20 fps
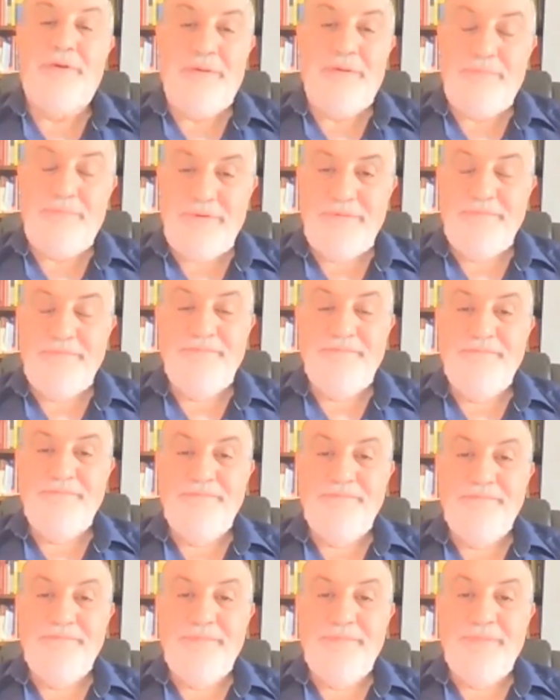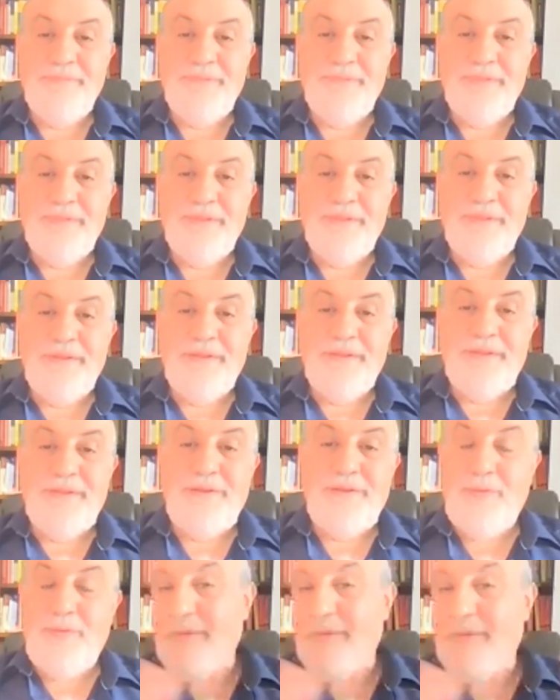up,
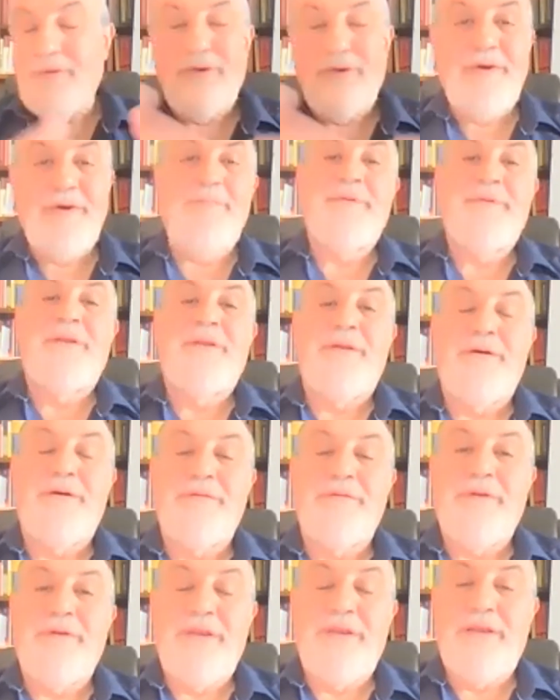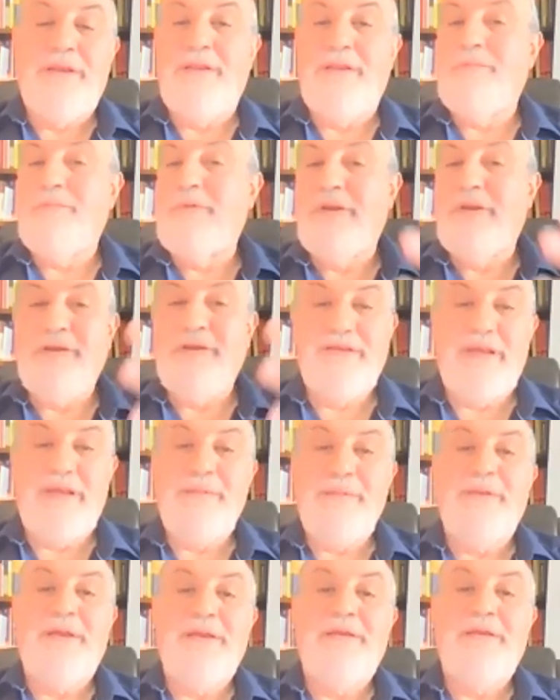you will blow up in the long run. And one
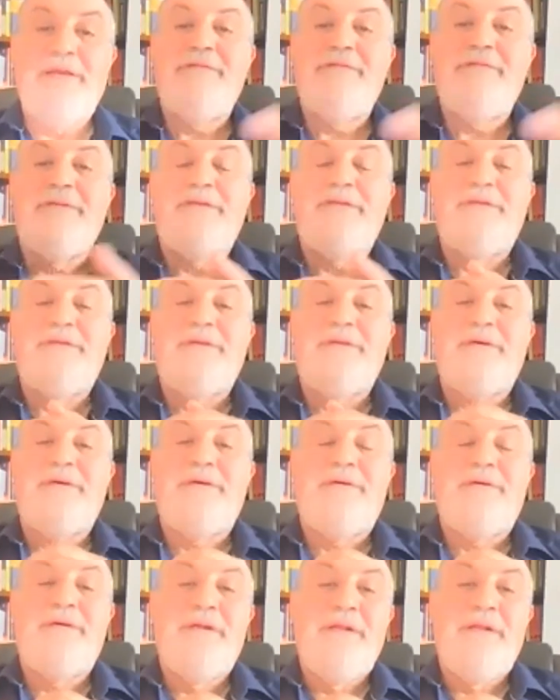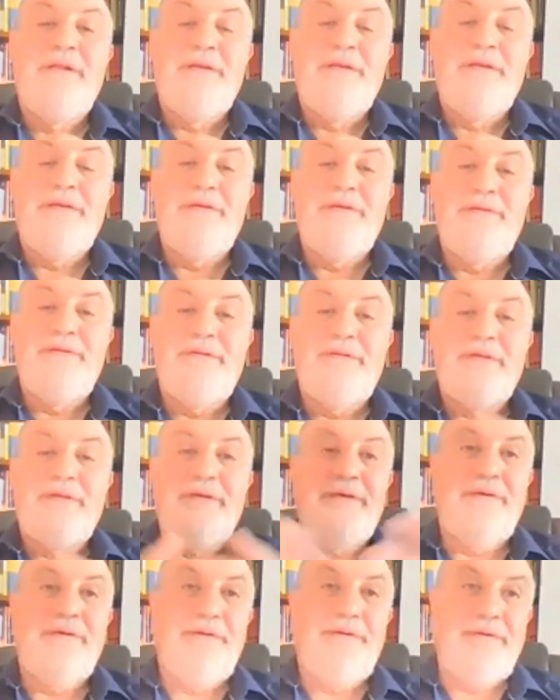example I give is uh, is
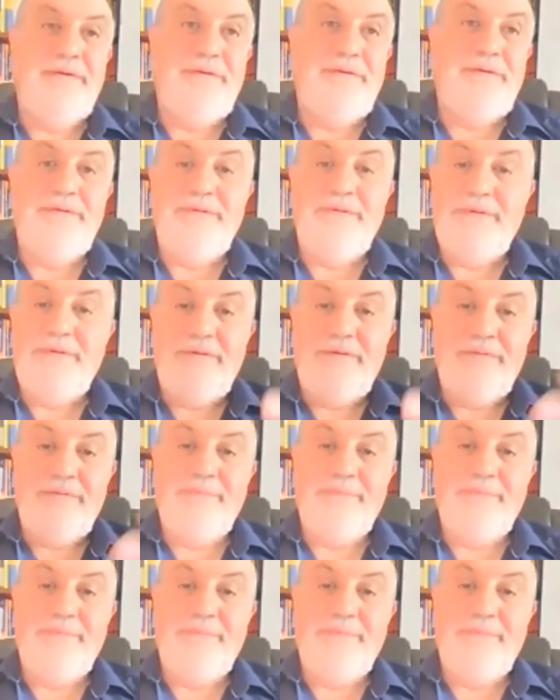uh, you know